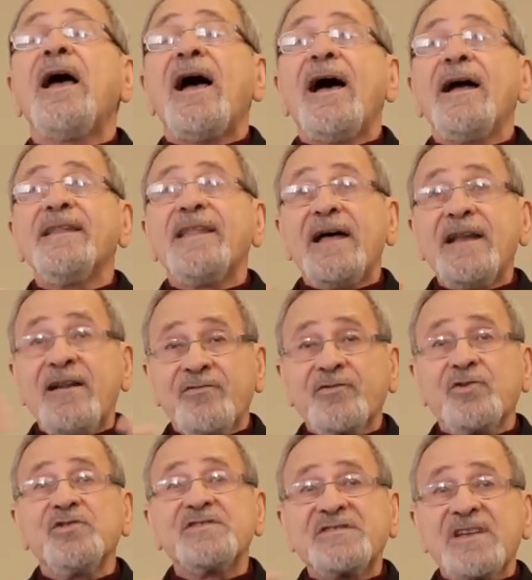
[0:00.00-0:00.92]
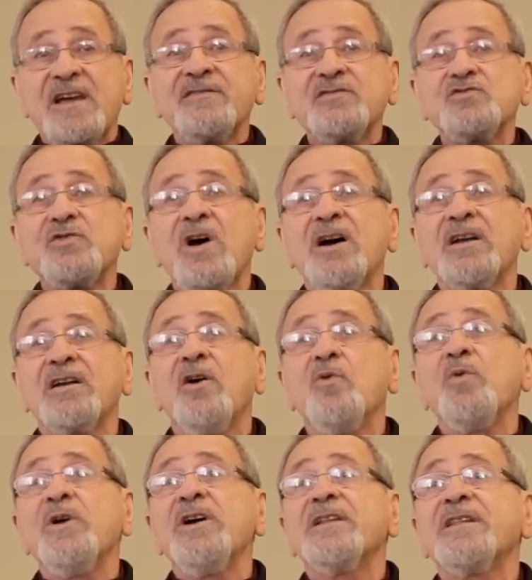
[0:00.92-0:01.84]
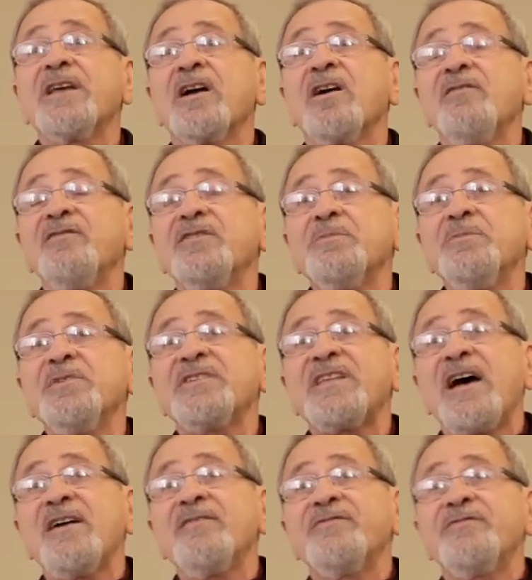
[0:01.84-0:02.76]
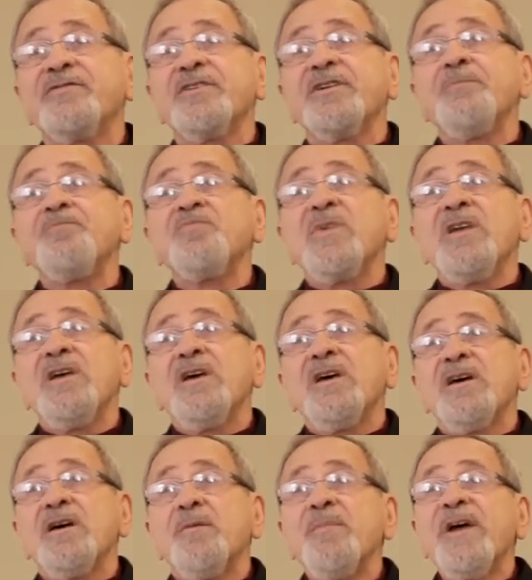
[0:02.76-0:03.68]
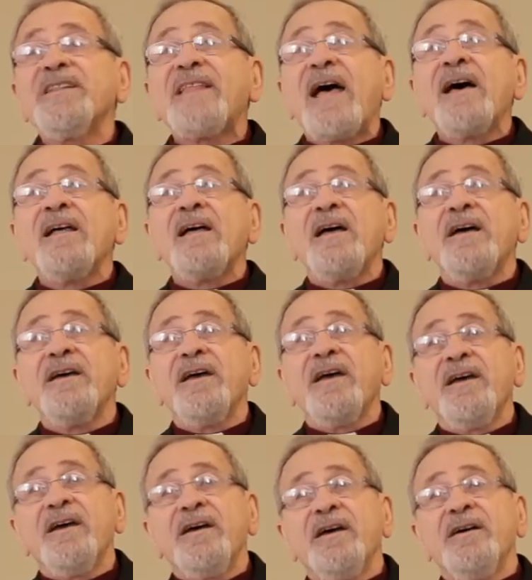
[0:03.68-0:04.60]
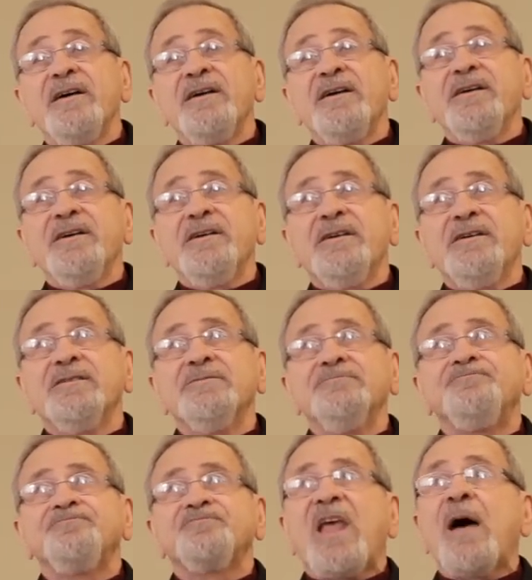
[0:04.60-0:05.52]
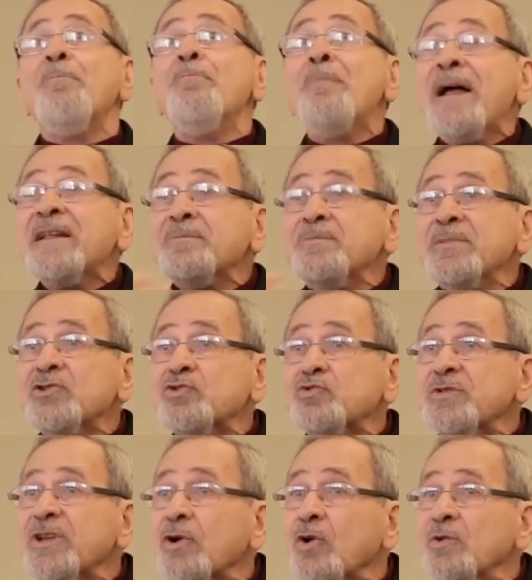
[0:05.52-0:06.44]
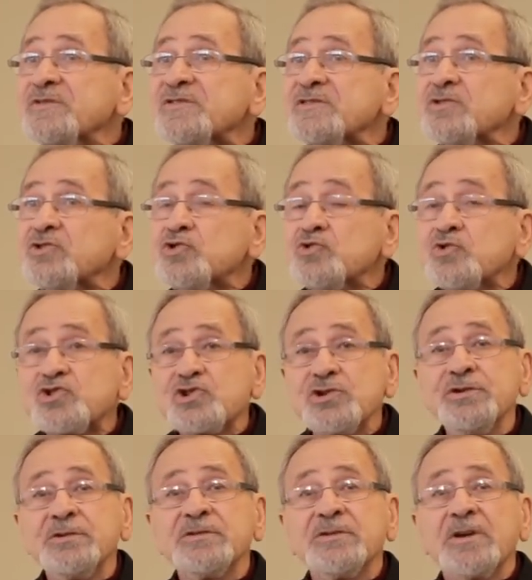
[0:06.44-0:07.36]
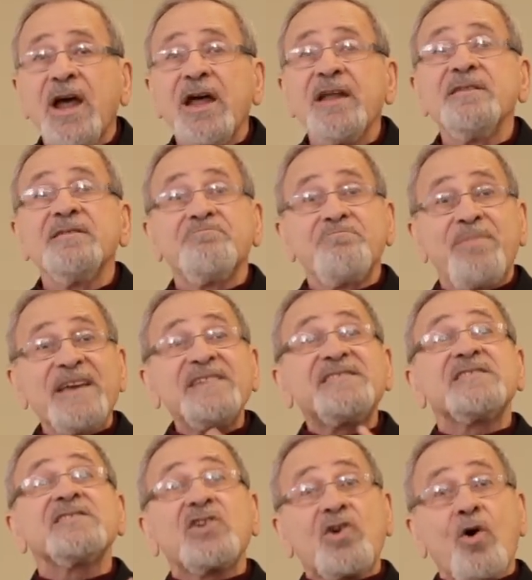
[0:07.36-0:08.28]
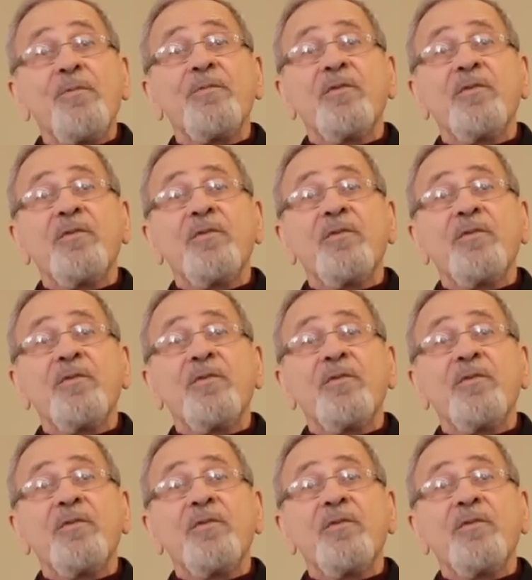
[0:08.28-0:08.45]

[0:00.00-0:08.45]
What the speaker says: And then, of course, as you are aware, the government have made an amendment to the Constitution, and basic